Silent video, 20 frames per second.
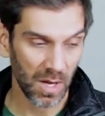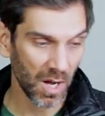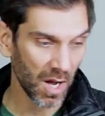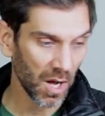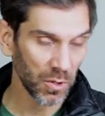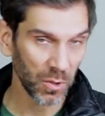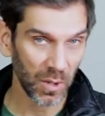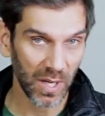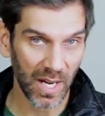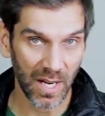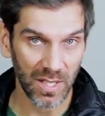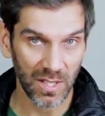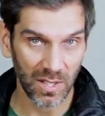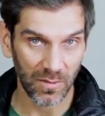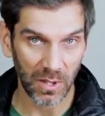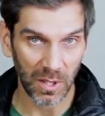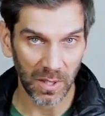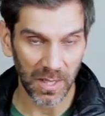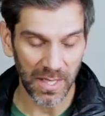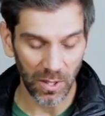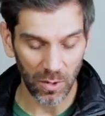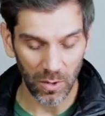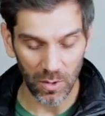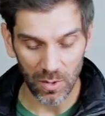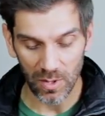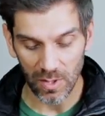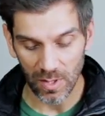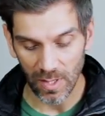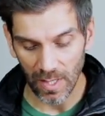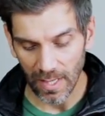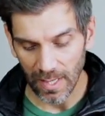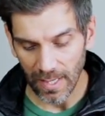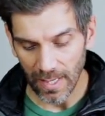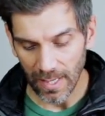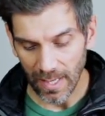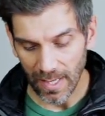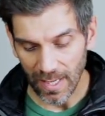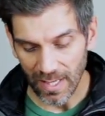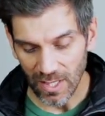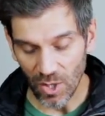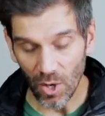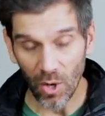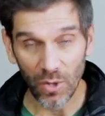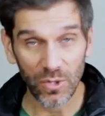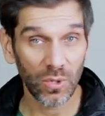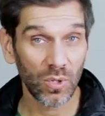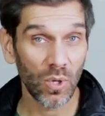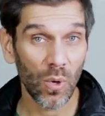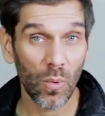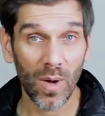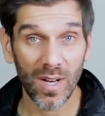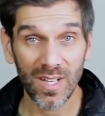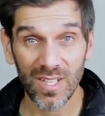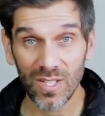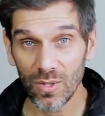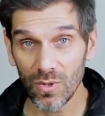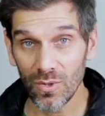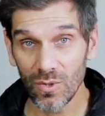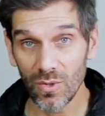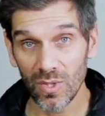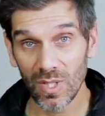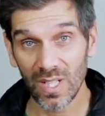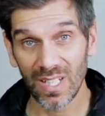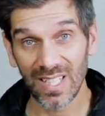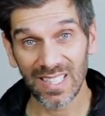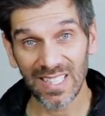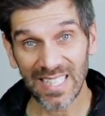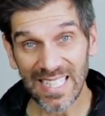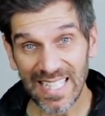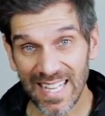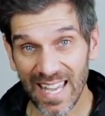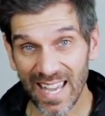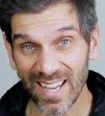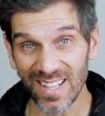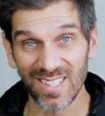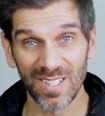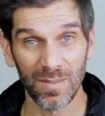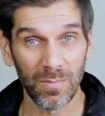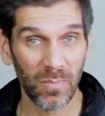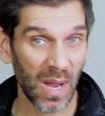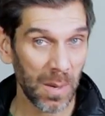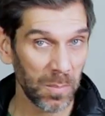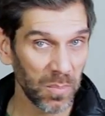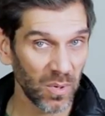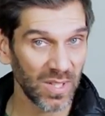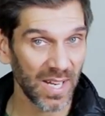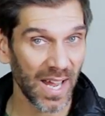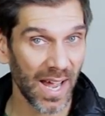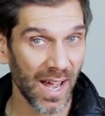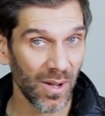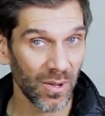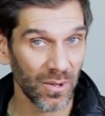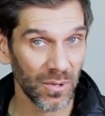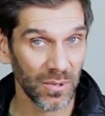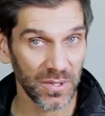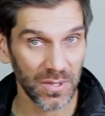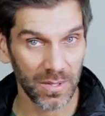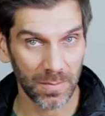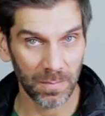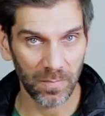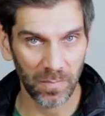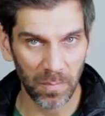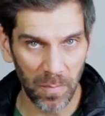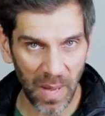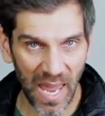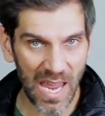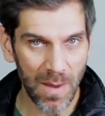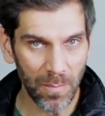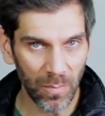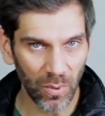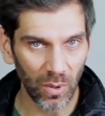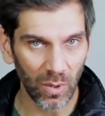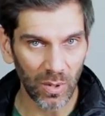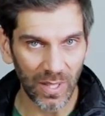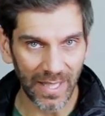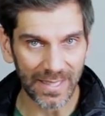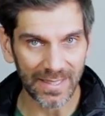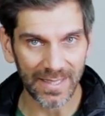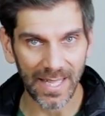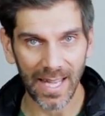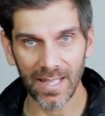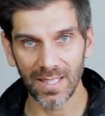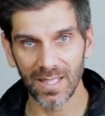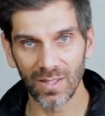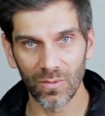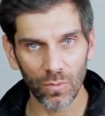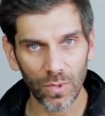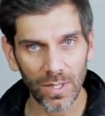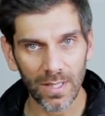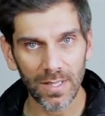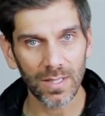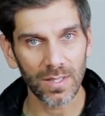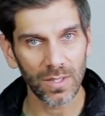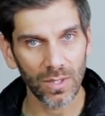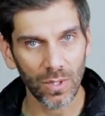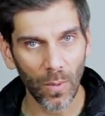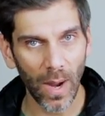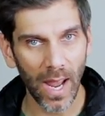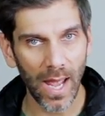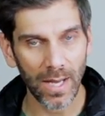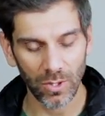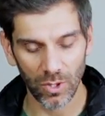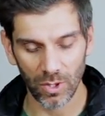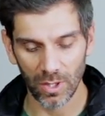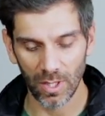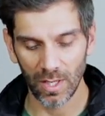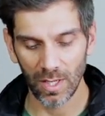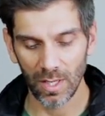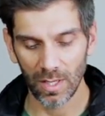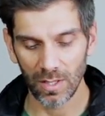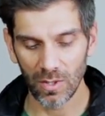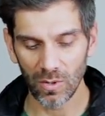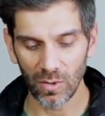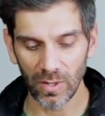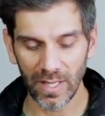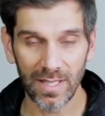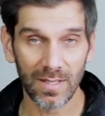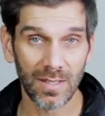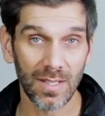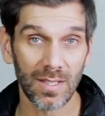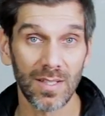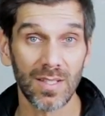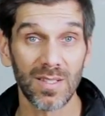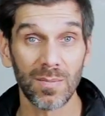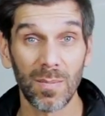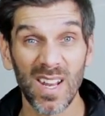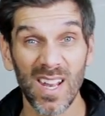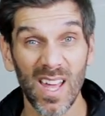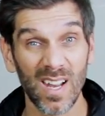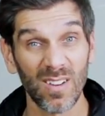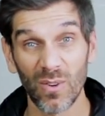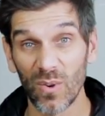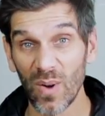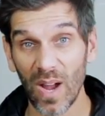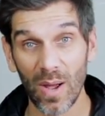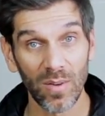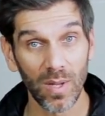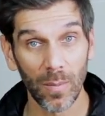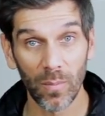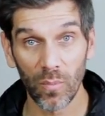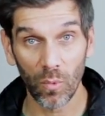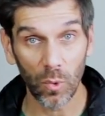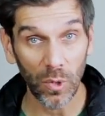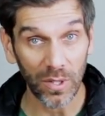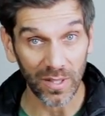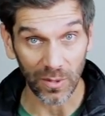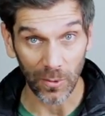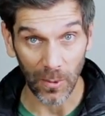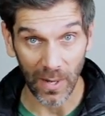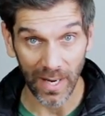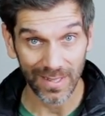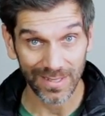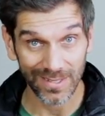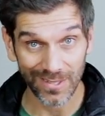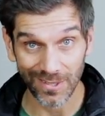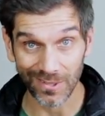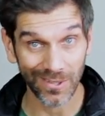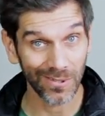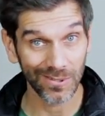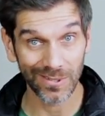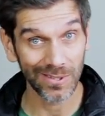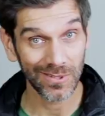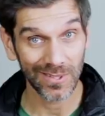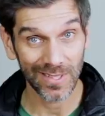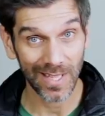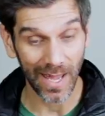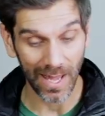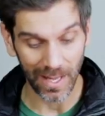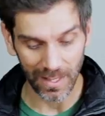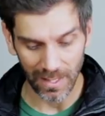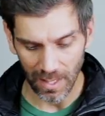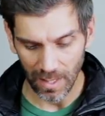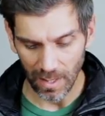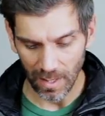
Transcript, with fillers: other kinds of cleaners. You also don't want to use Kleenex and paper towels. Paper like that can really scratch your lenses. It's made out of ground up wood, right? So don't use that.